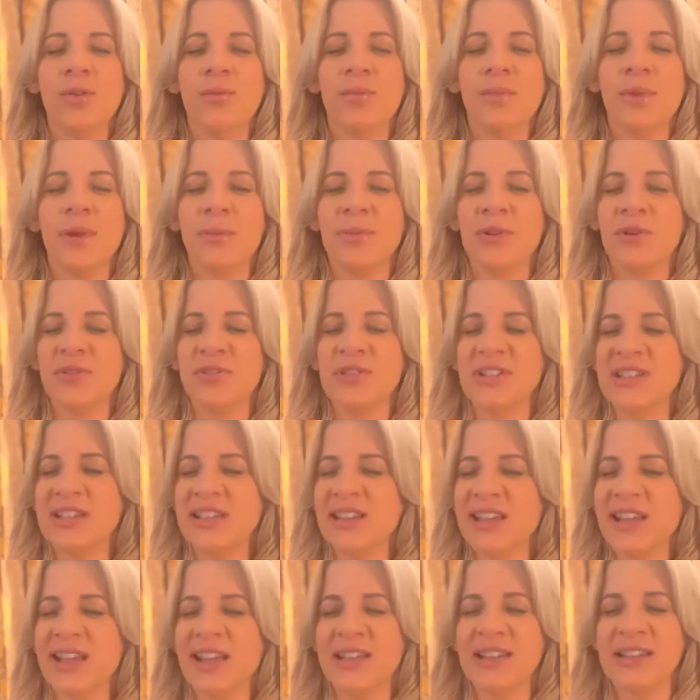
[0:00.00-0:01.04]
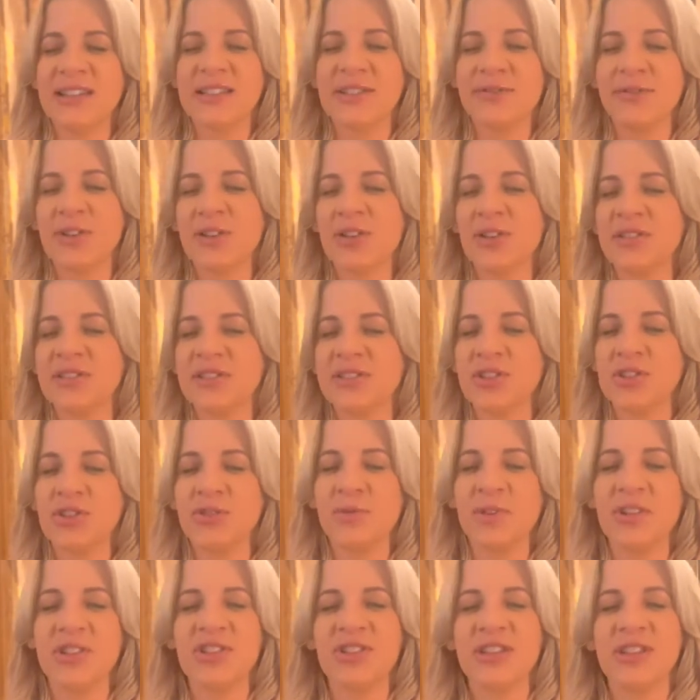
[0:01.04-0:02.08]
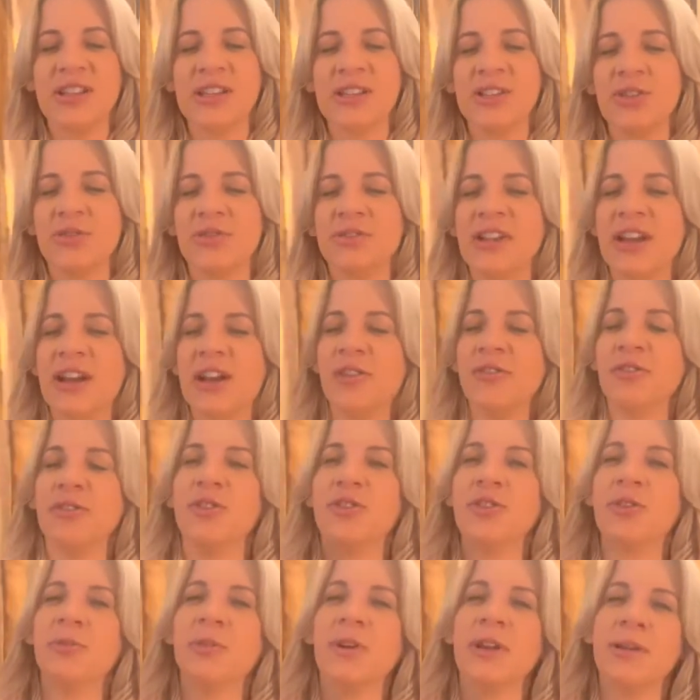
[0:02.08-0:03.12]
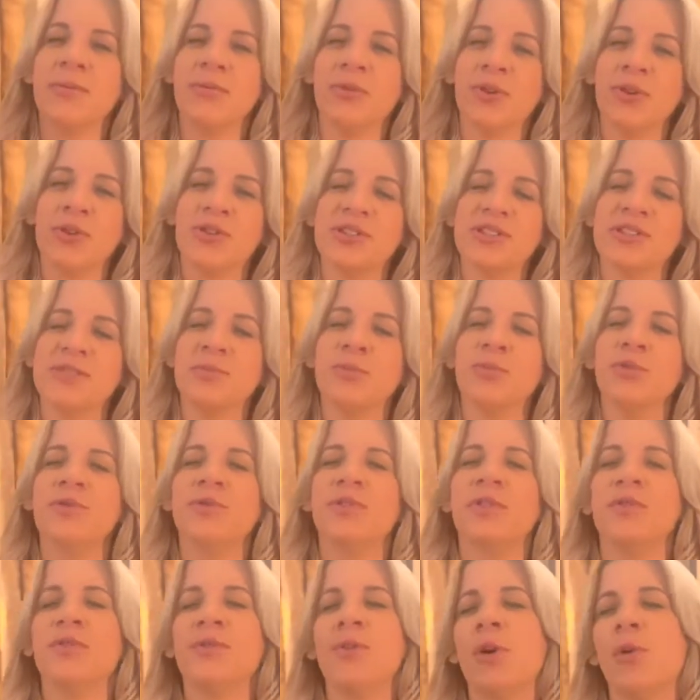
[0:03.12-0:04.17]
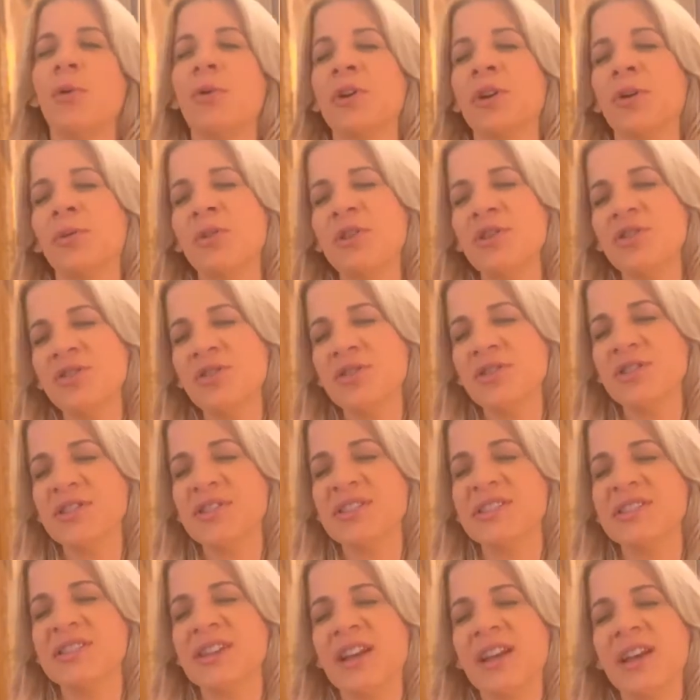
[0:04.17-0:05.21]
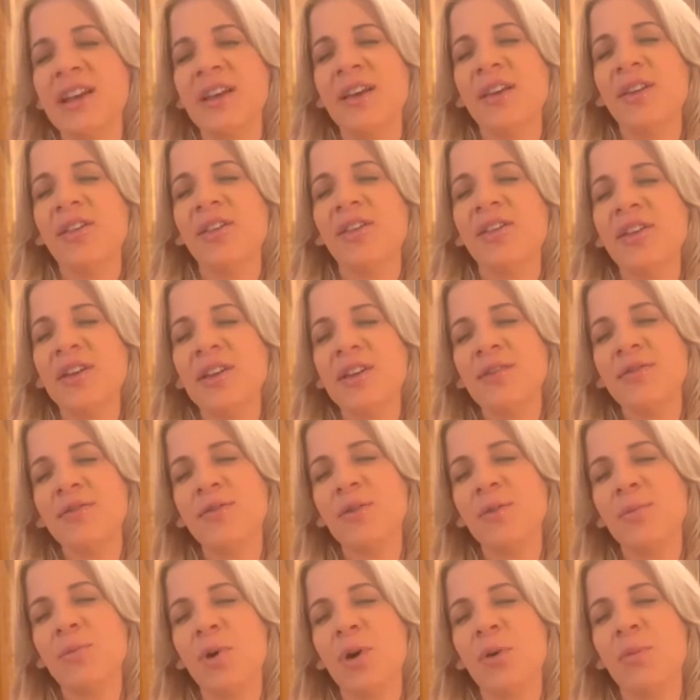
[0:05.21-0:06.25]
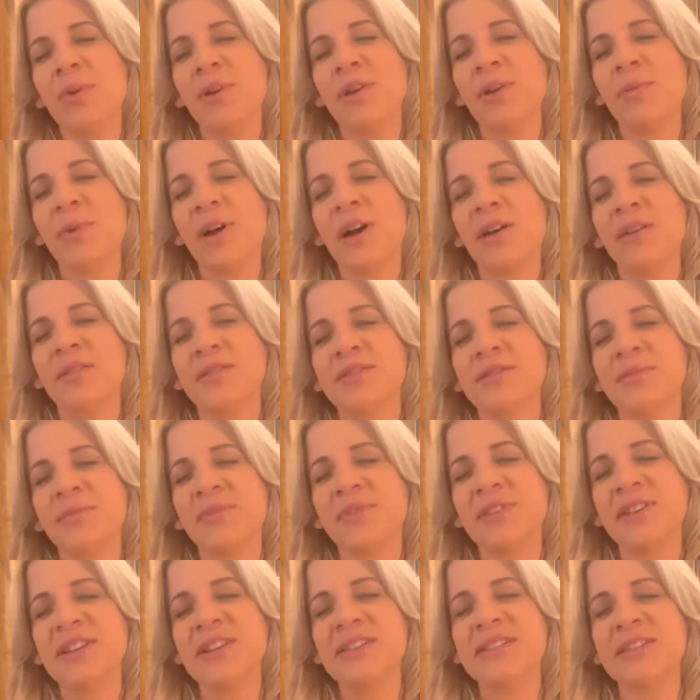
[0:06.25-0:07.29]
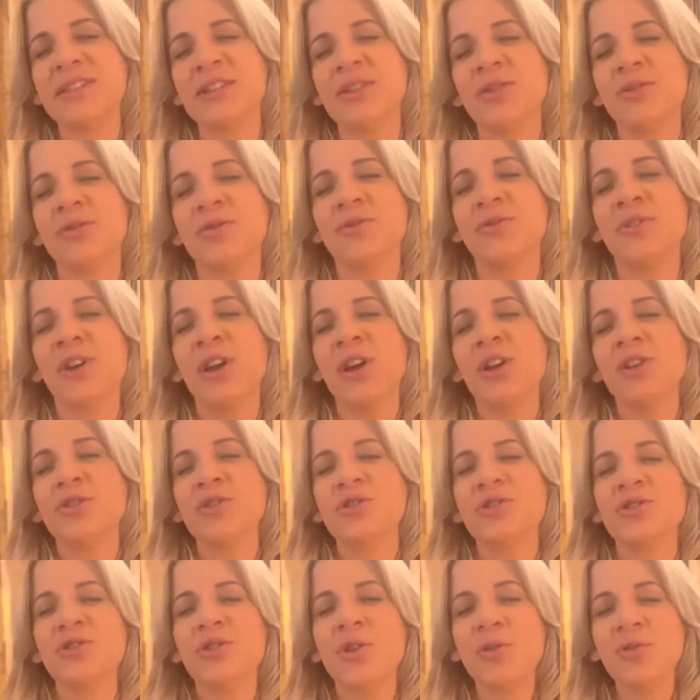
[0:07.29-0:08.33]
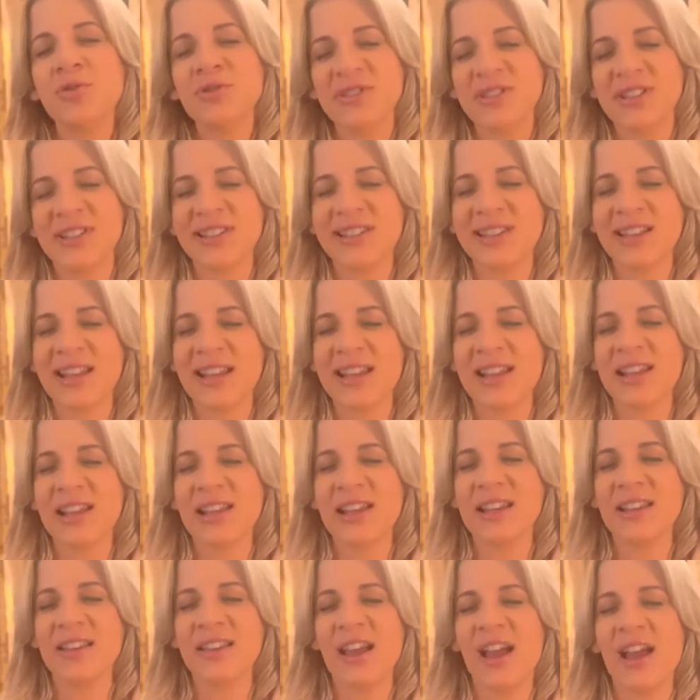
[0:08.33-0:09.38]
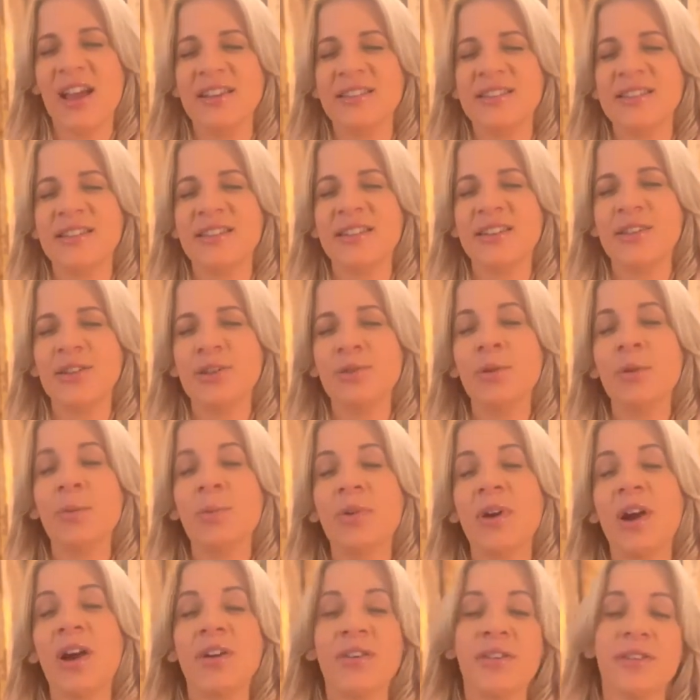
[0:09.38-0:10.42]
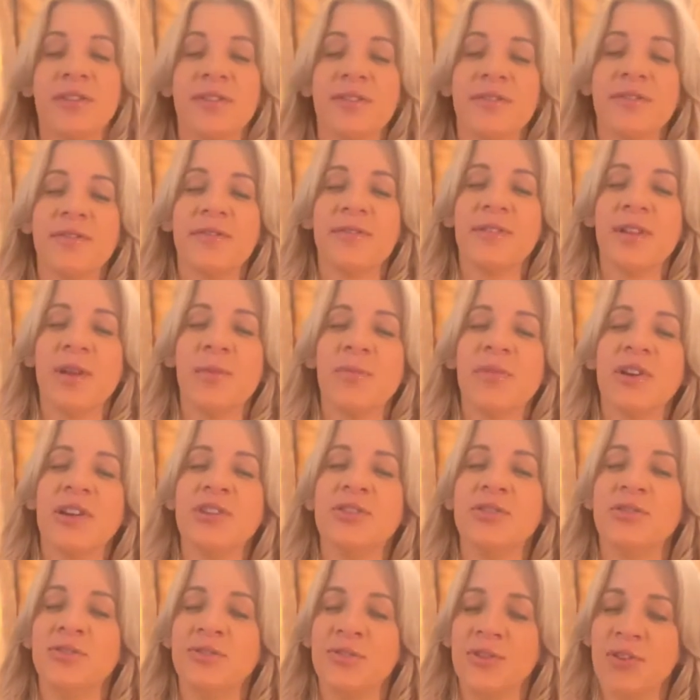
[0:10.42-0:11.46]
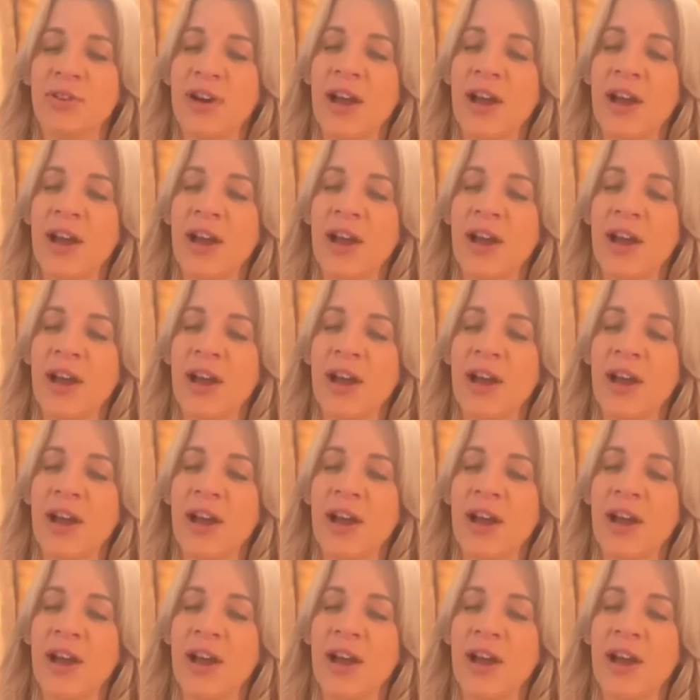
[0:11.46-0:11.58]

Maybe you didn't let a difficult situation get you down and you were able to just move it forward. I want you to just think for a moment about some things that you've chosen lately that you are proud of, that made you feel